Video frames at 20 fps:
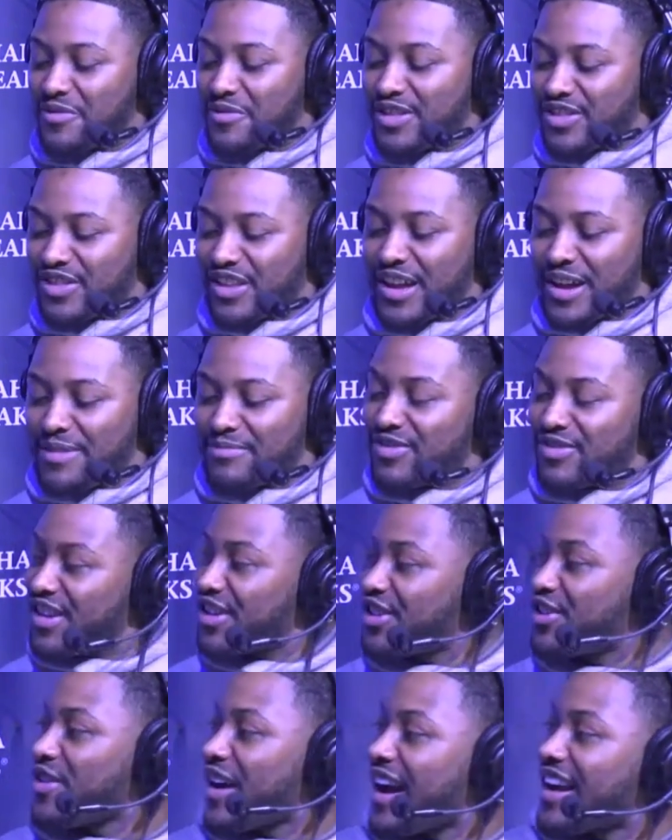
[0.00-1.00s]
with them
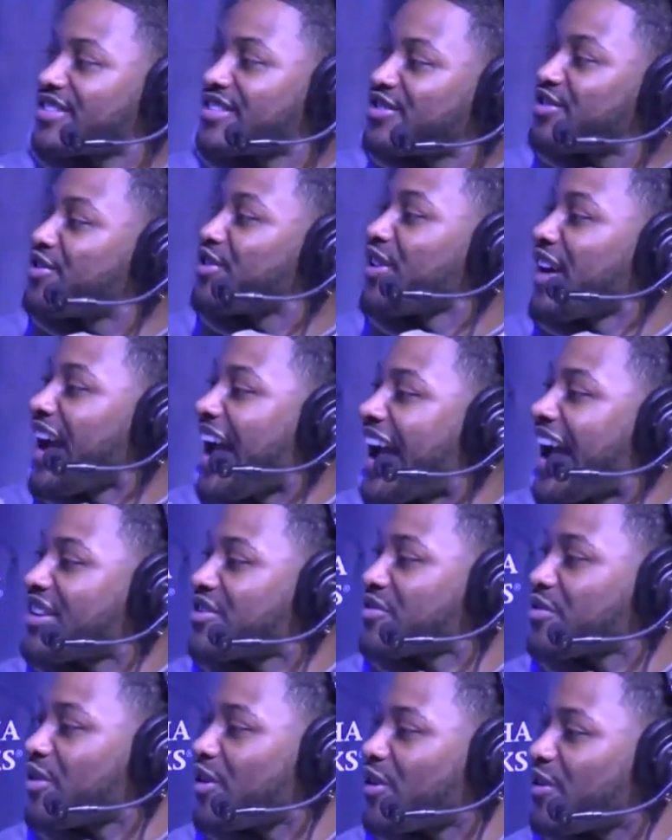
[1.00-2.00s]
than you do your
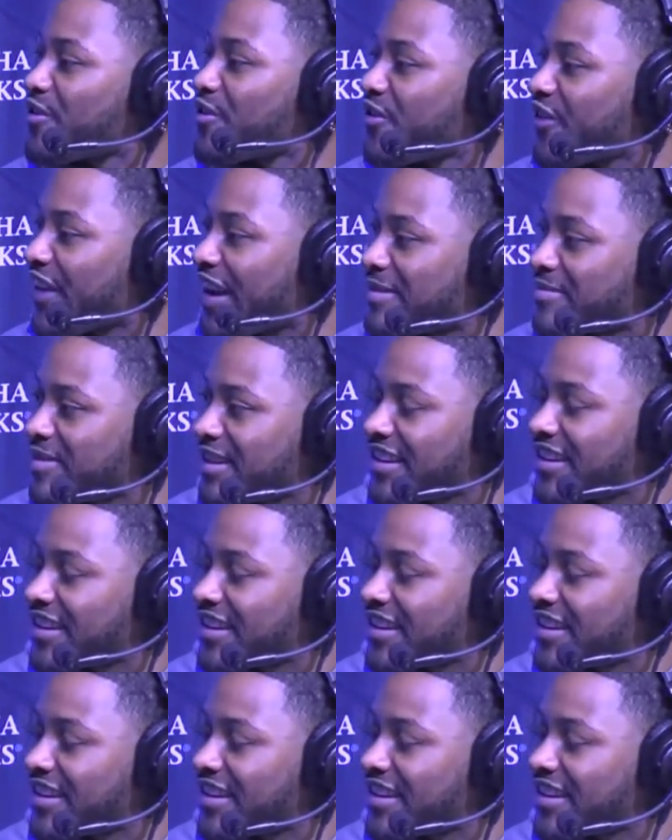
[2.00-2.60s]
actual own family.